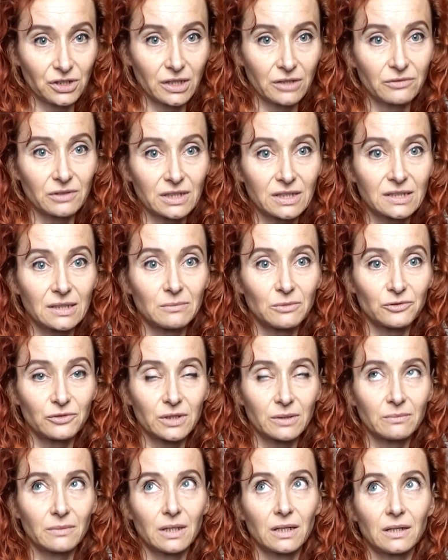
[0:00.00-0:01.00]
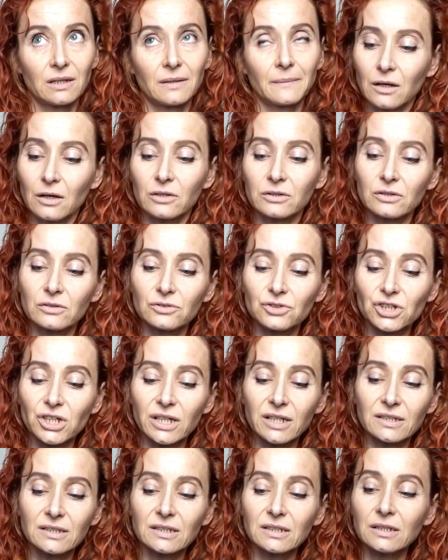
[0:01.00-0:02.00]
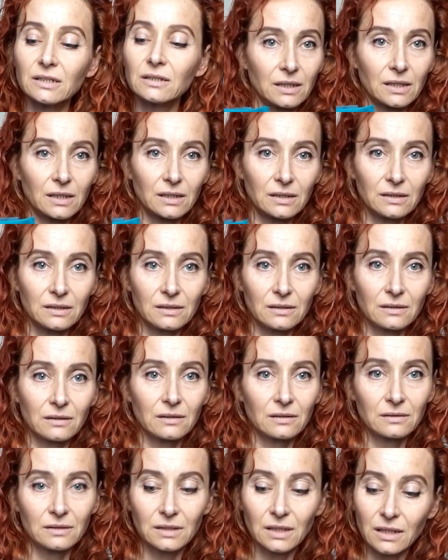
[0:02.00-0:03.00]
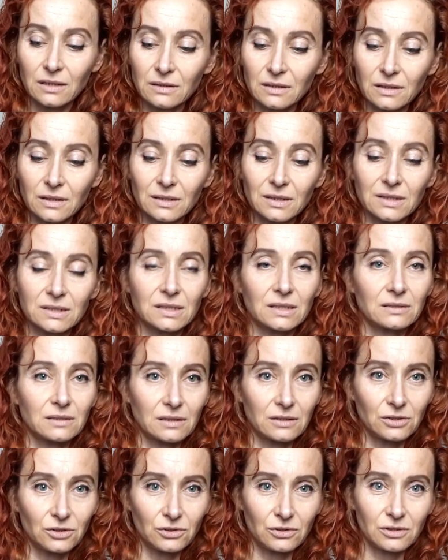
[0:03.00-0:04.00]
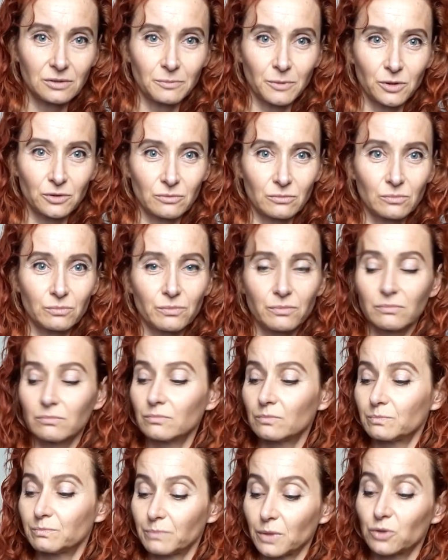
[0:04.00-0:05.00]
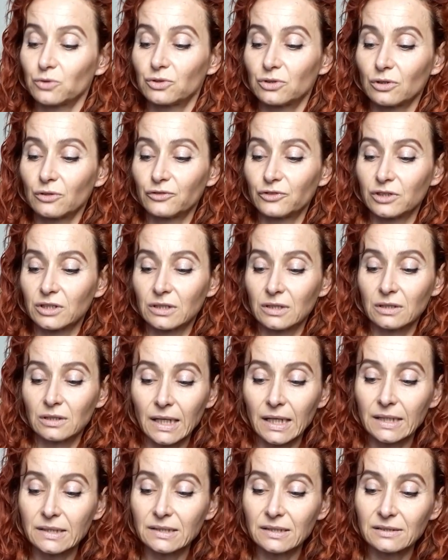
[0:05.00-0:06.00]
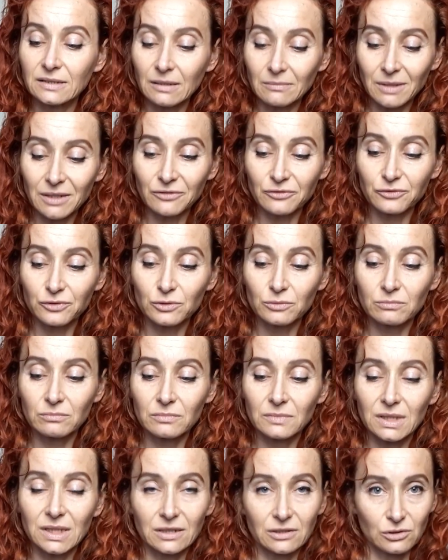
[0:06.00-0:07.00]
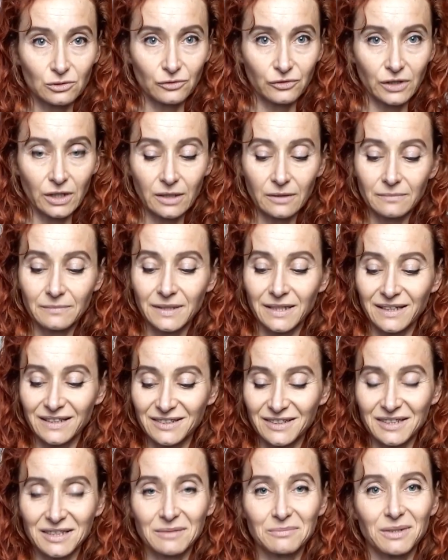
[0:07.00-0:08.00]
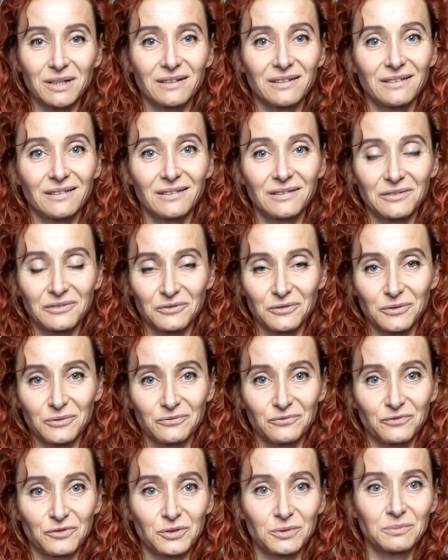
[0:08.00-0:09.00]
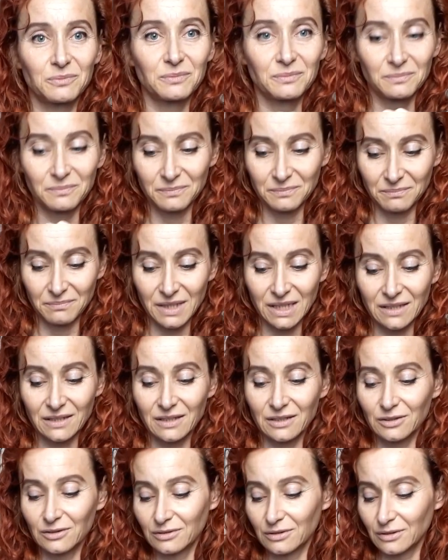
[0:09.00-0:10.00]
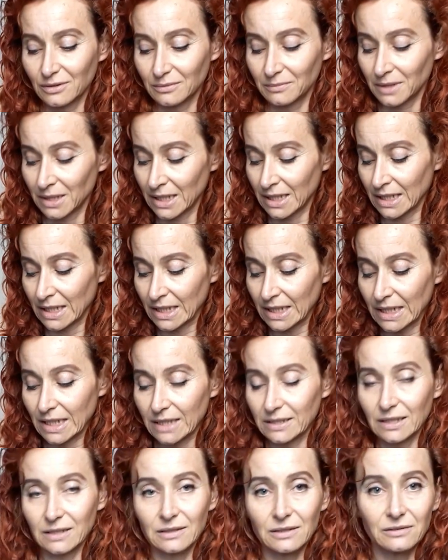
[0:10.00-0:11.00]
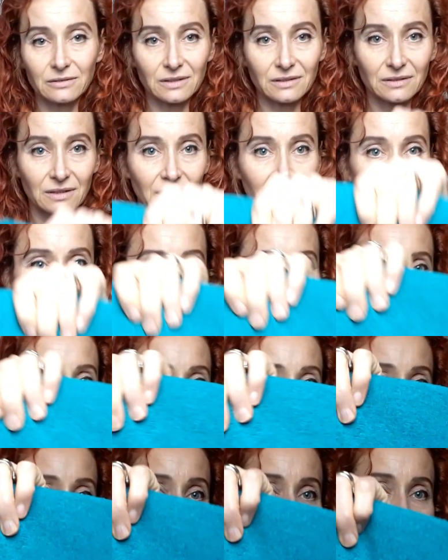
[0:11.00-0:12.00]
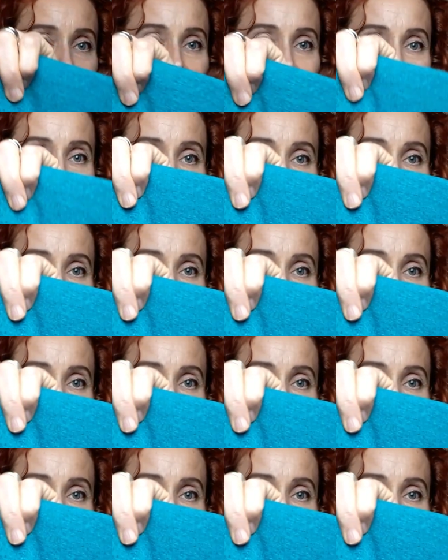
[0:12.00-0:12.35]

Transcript: terry, some of them are cotton jersey, and they are the colors that I use most often. And some are from Dressówka and some are from miękkie.com. And I know that I had loads. I